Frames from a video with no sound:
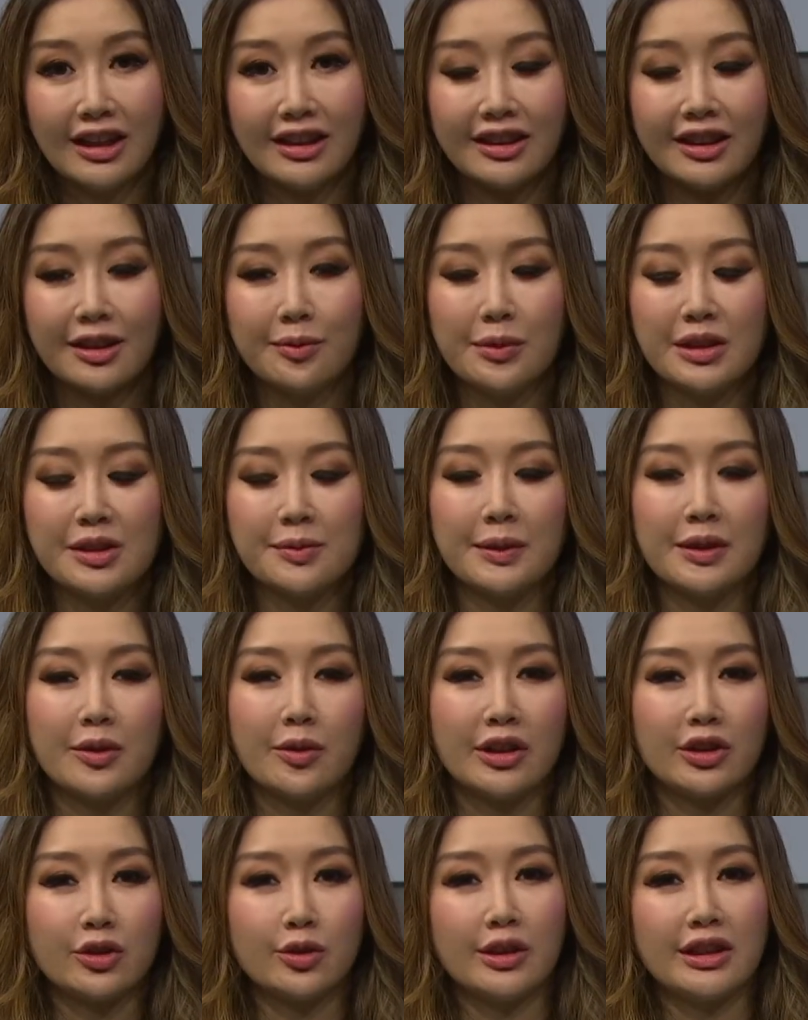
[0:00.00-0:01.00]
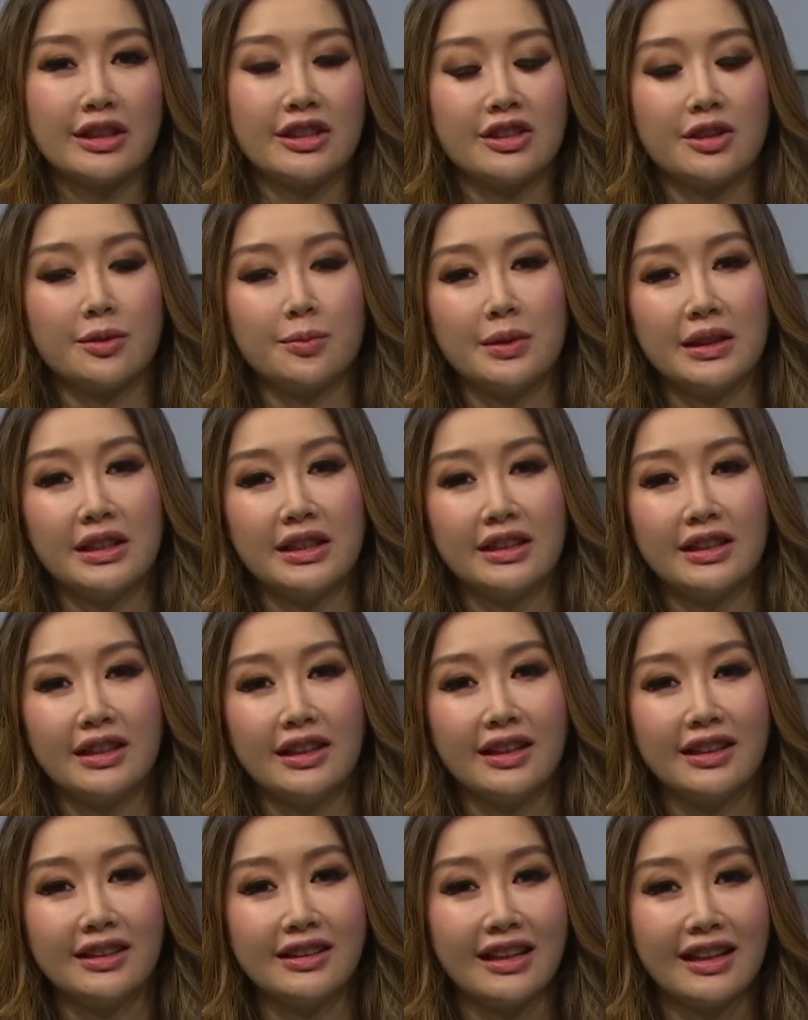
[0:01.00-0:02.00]
I think it must be quite tricky to be
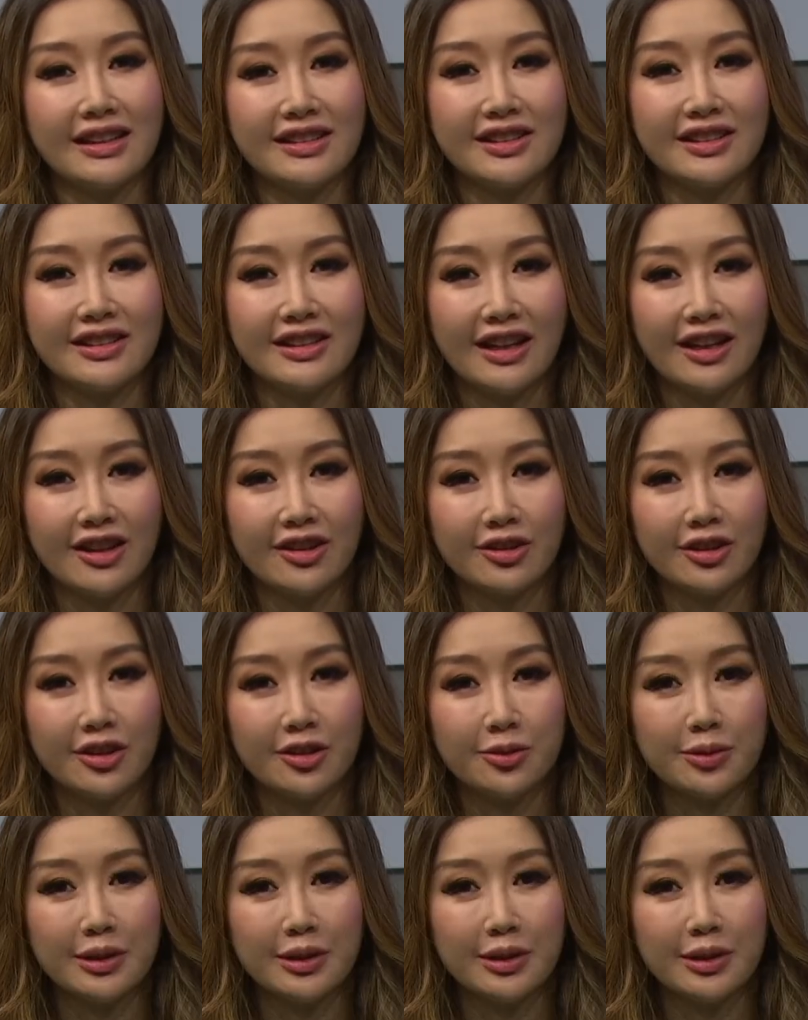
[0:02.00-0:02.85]
in that scenario,